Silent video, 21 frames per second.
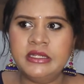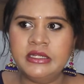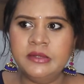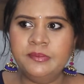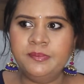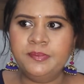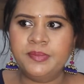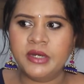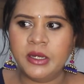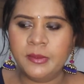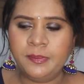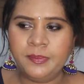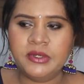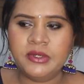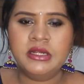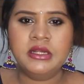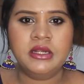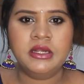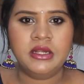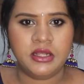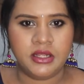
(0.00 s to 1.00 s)
in
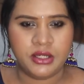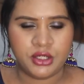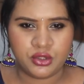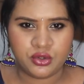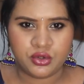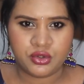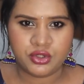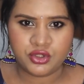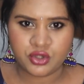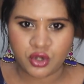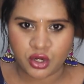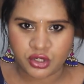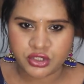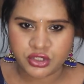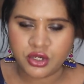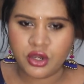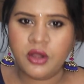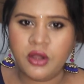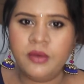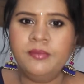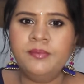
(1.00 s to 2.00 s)

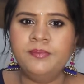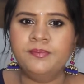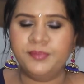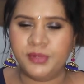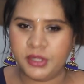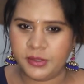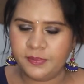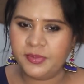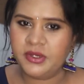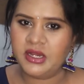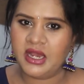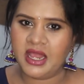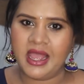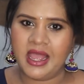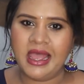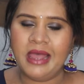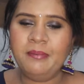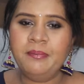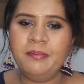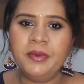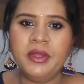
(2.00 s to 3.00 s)
purple.com, purple
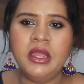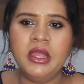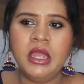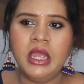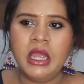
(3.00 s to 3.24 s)
app,